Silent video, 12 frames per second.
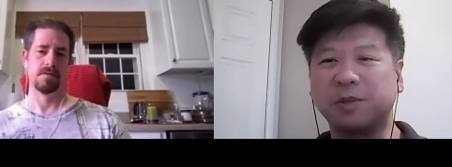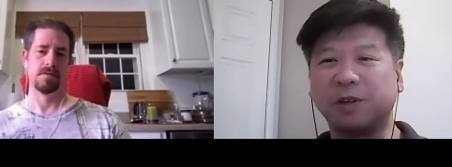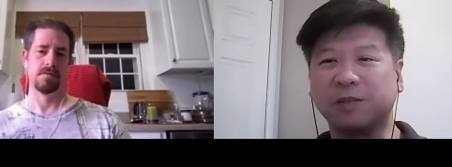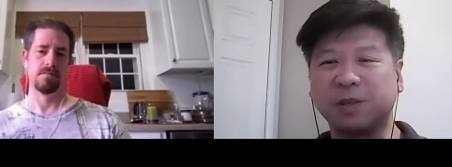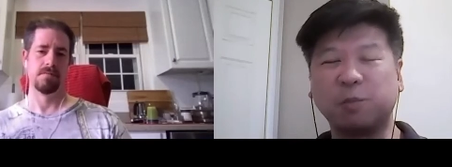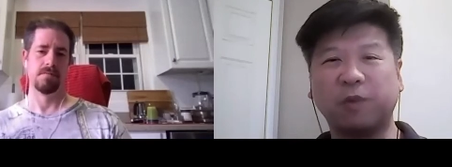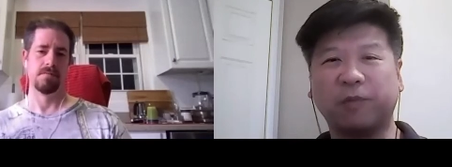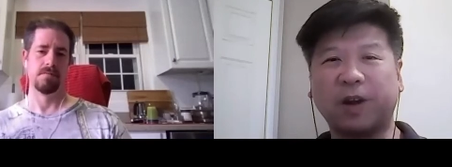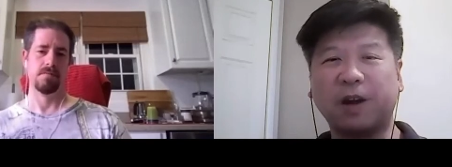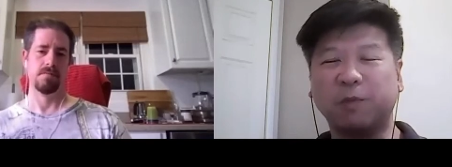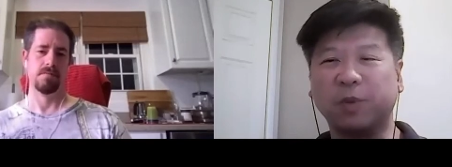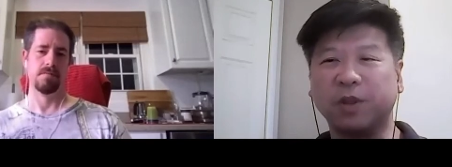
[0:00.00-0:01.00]
Speaker 1: you know, somewhat
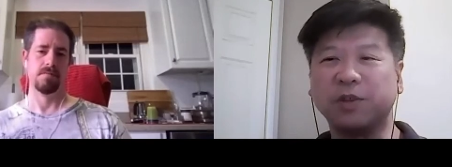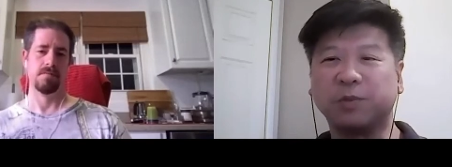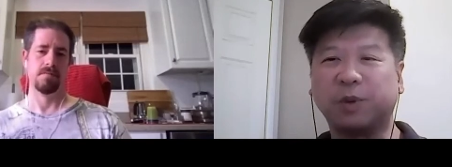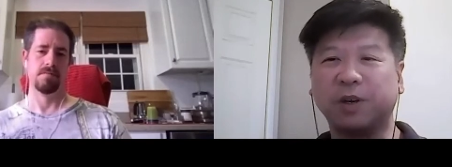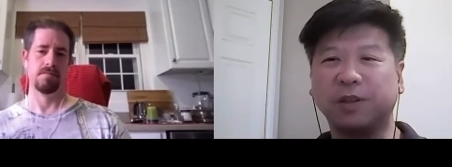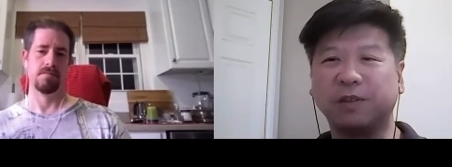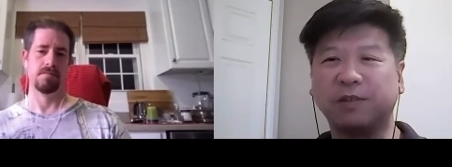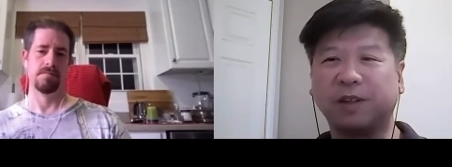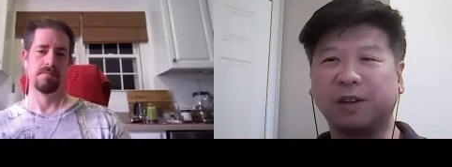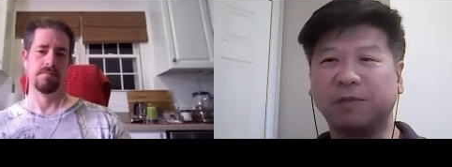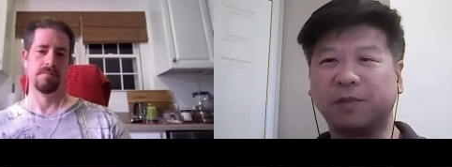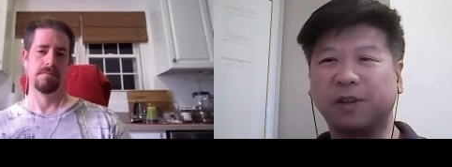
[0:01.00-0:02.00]
involved with this one and
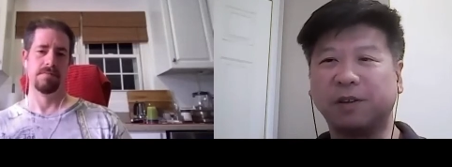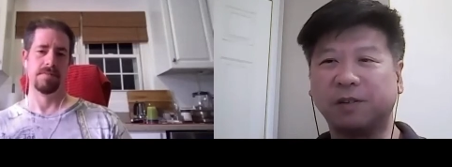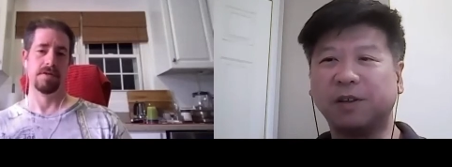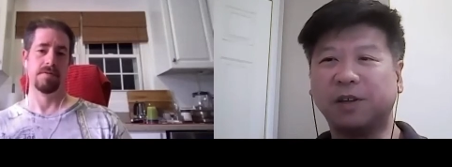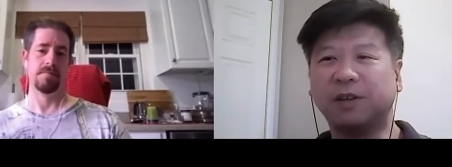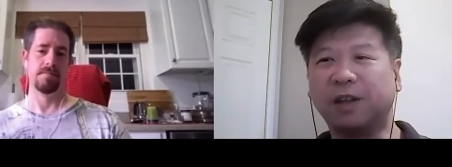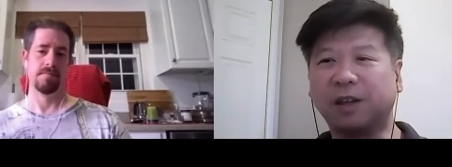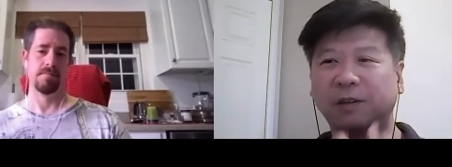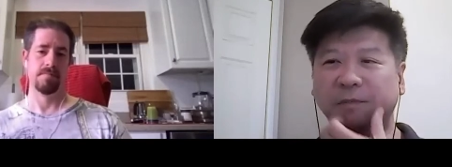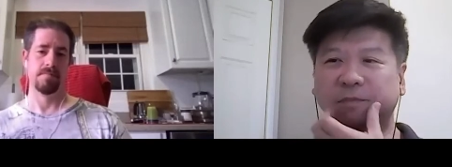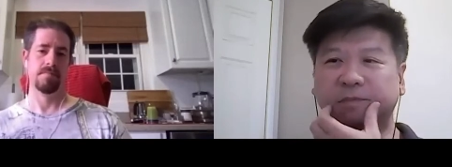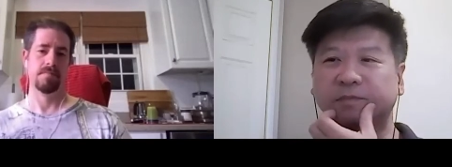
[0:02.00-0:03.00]
stuff. So yeah,
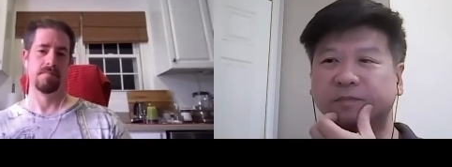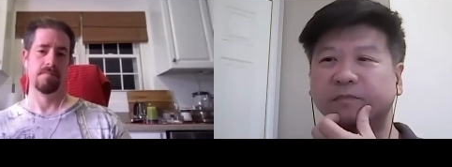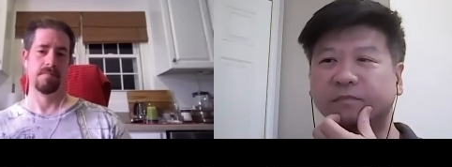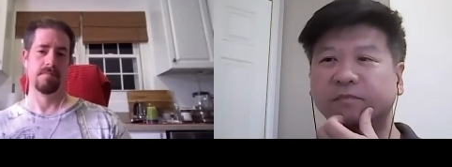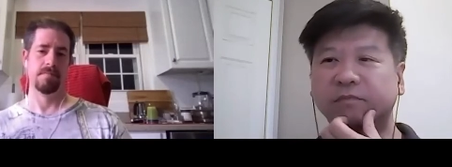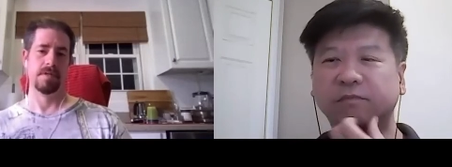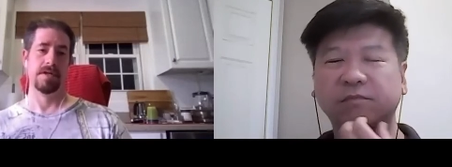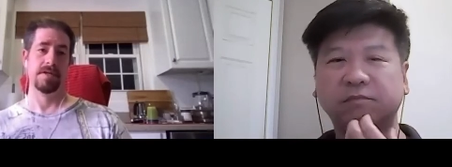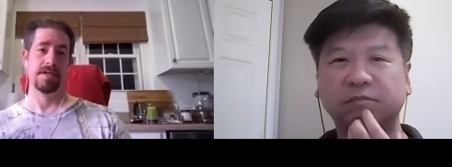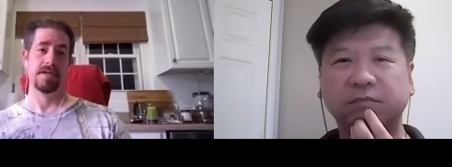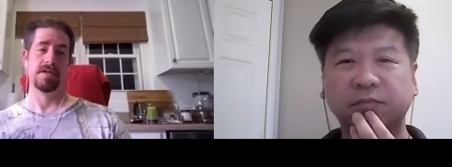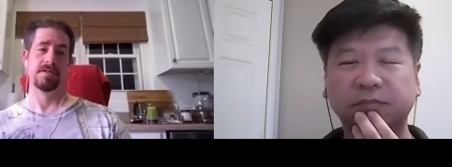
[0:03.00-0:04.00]
yeah,
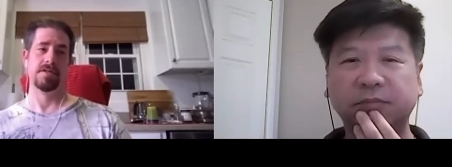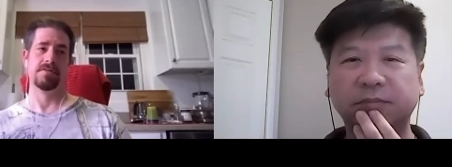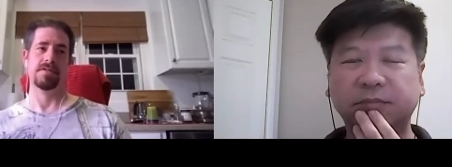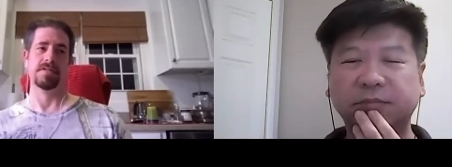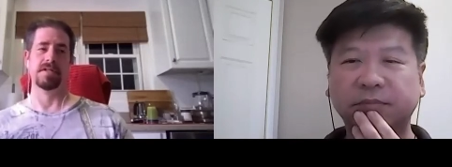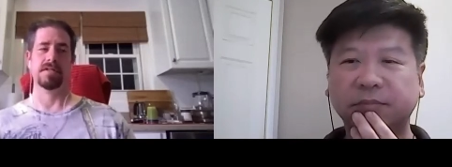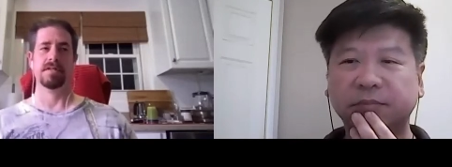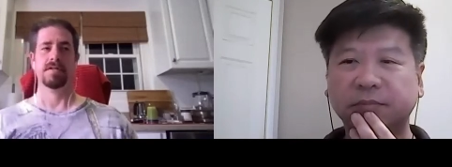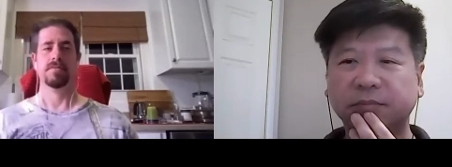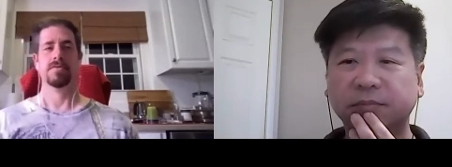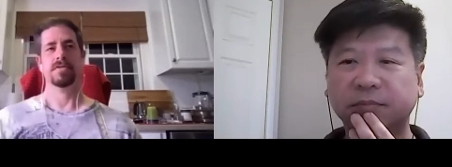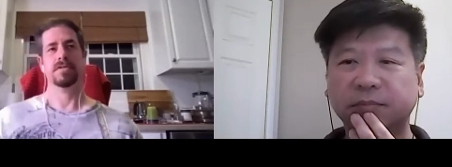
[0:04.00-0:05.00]
Speaker 2: yeah. I noticed that that he
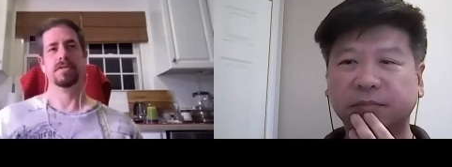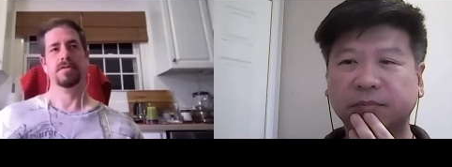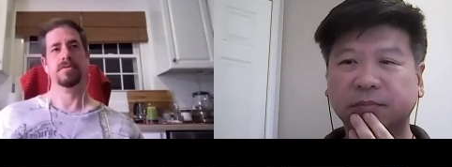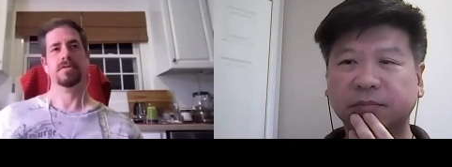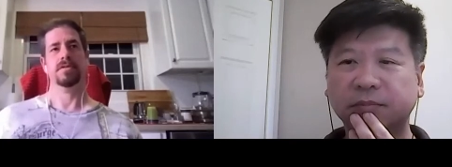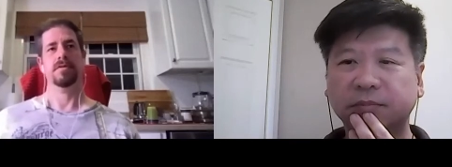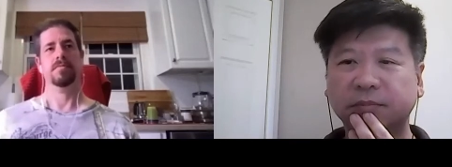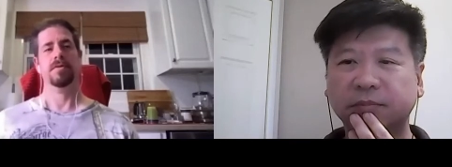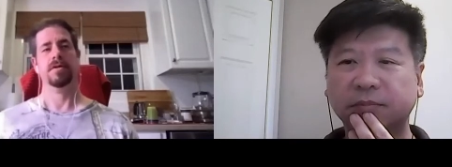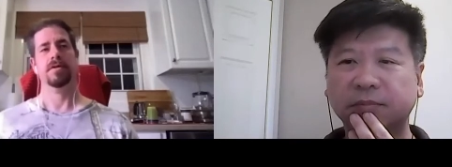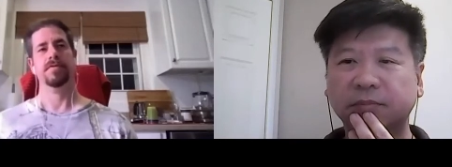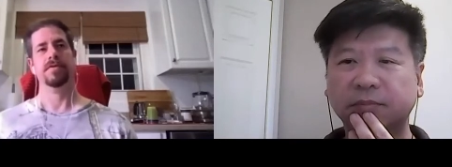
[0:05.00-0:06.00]
was he was you know
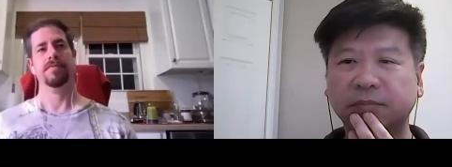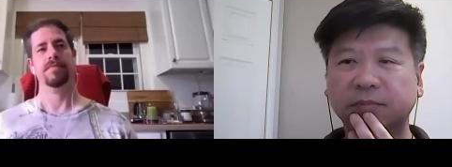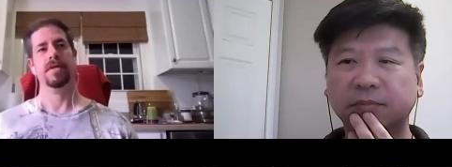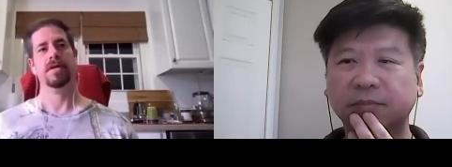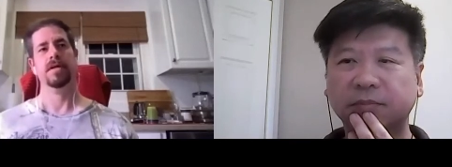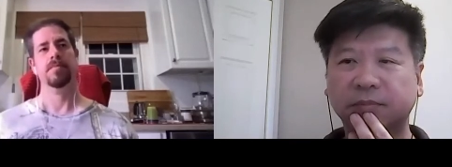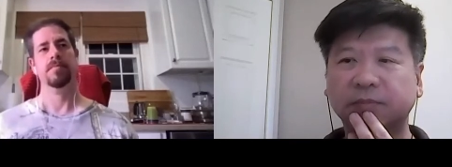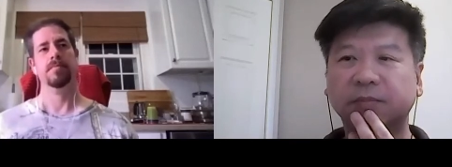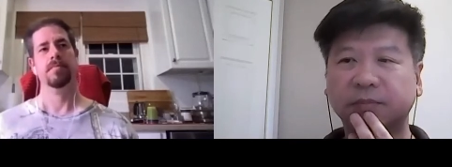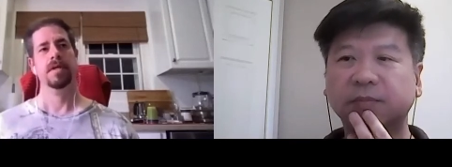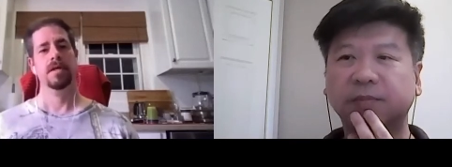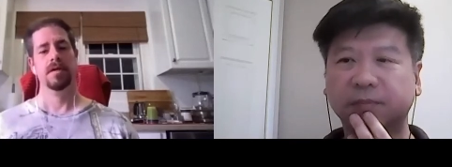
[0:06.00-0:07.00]
part of it.
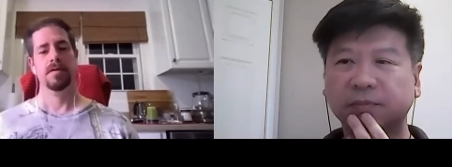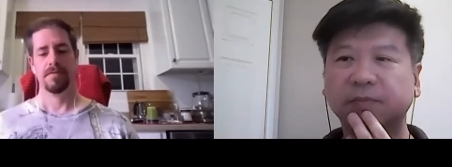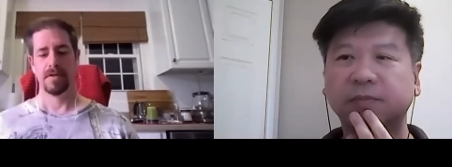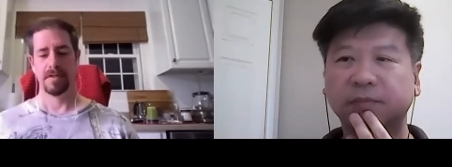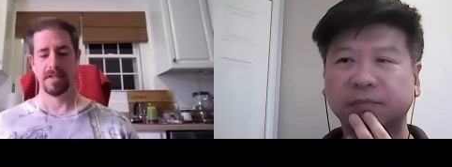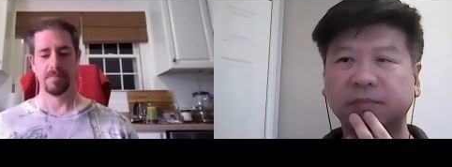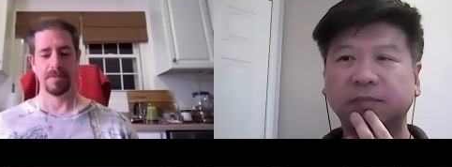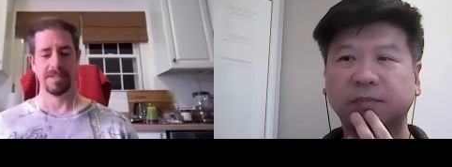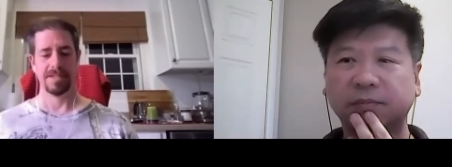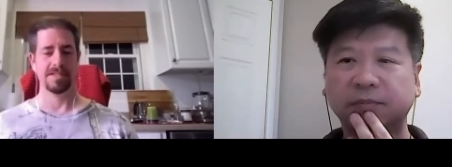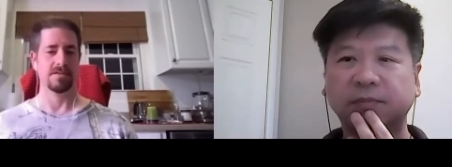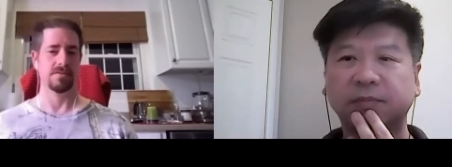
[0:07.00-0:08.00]
Um, far less
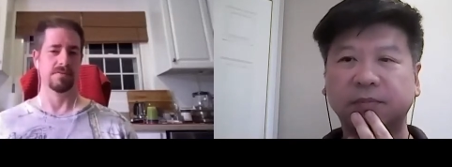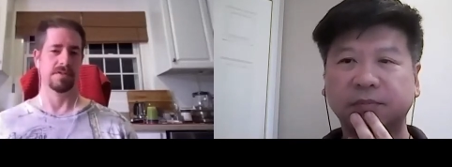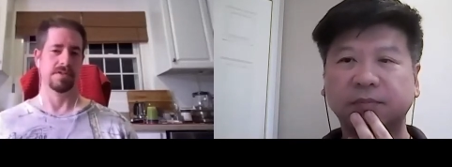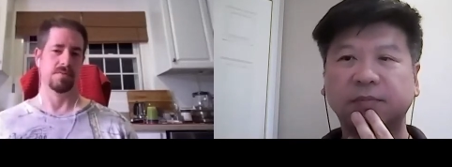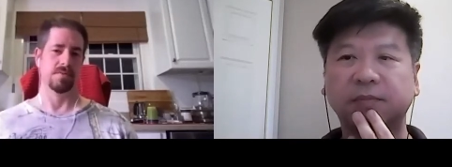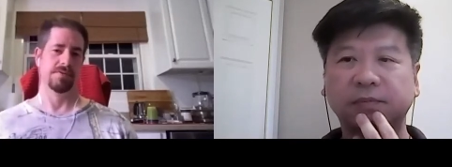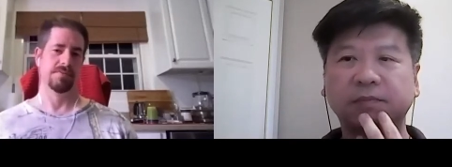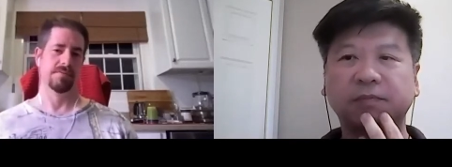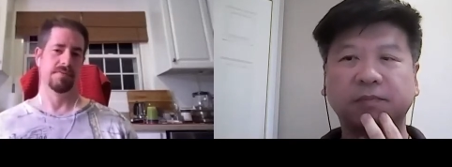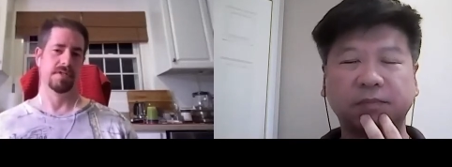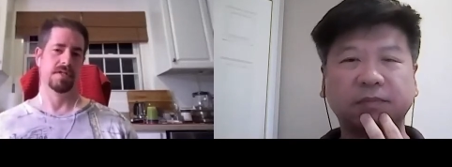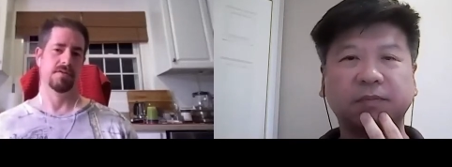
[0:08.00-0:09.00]
political this one
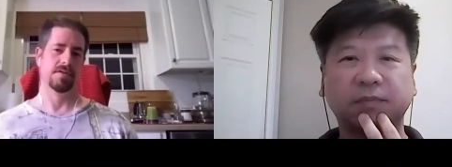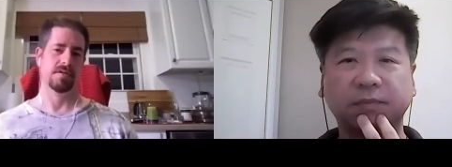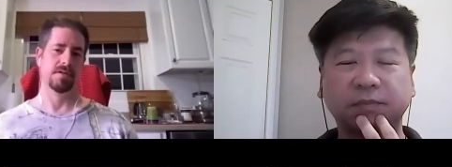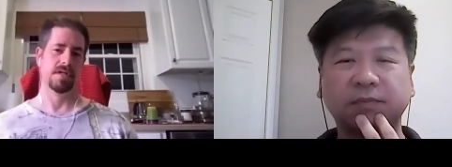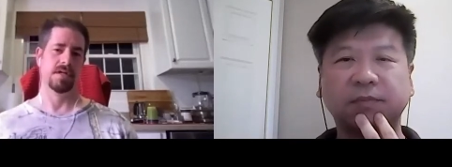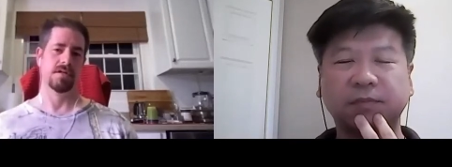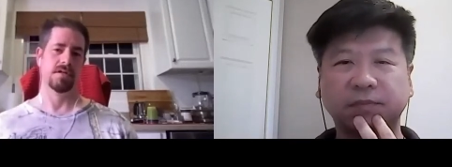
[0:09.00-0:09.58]
in the and